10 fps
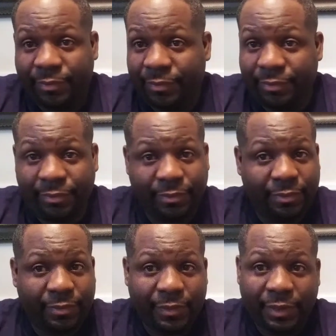Mm-mm.
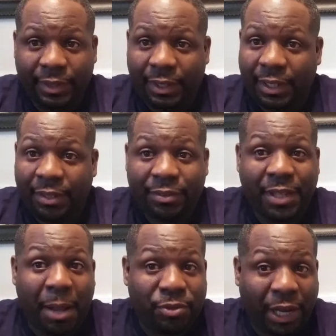
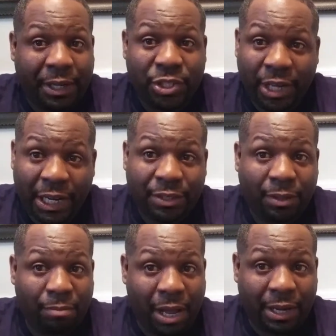Stop trying to change
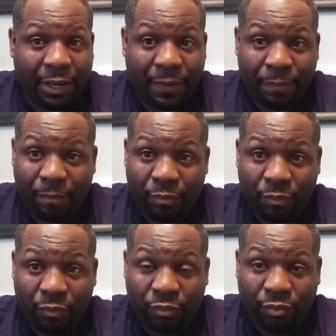somebody.
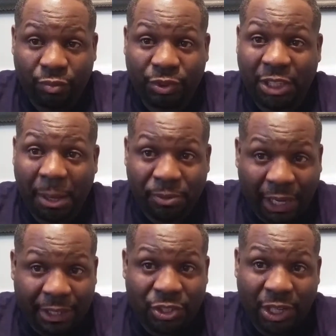Stop
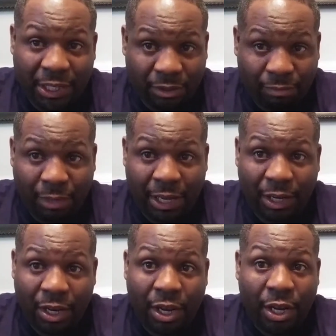trying to change
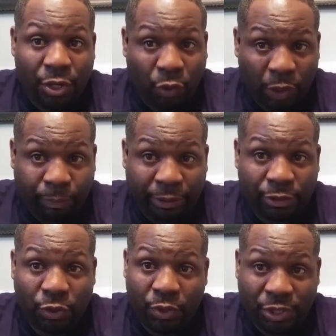somebody. The only
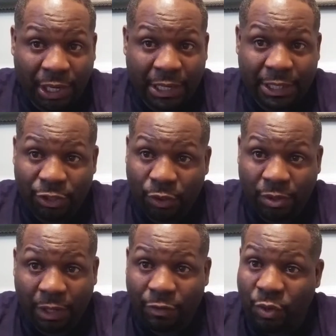person you can change is
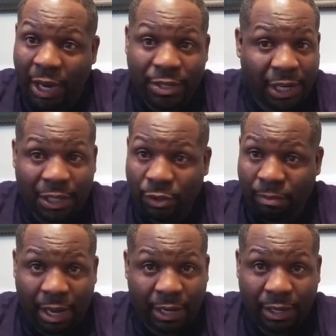yourself. You can't change
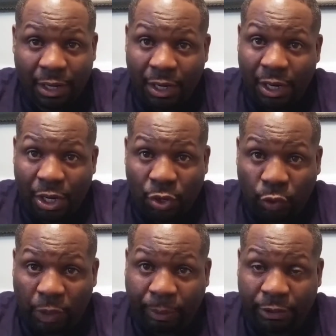nobody. The
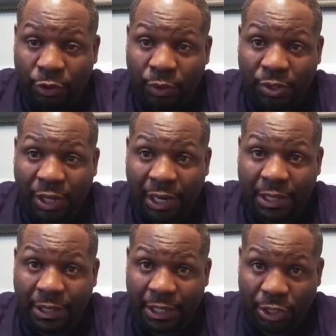only person you can
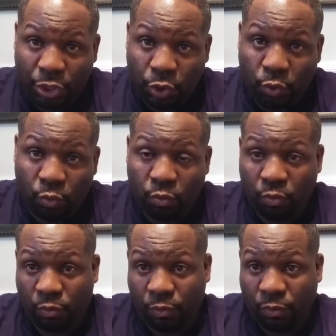change is you.
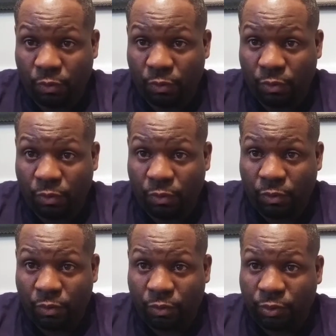
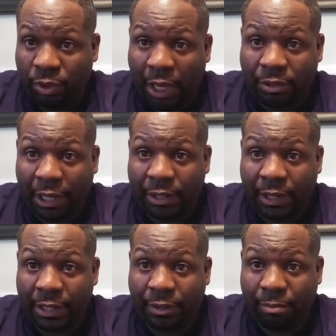Stop trying
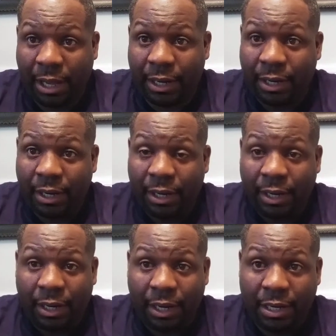to change somebody.
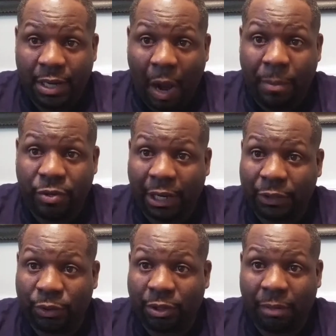And y'all be trying
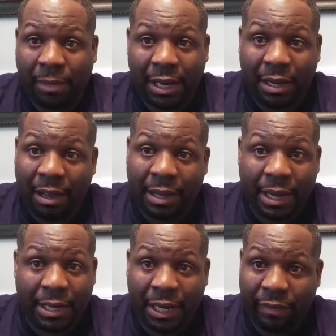to do something that God
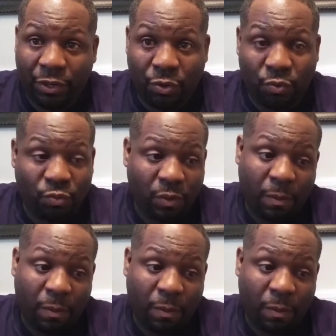can't even do.